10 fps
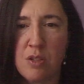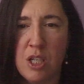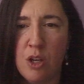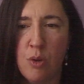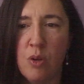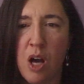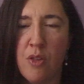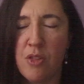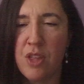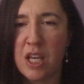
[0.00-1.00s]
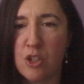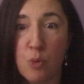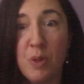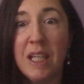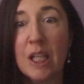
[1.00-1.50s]
you know, other things, or
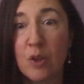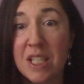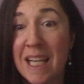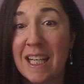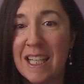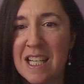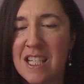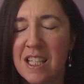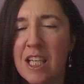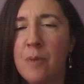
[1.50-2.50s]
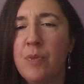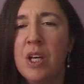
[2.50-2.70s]
being irritated easily?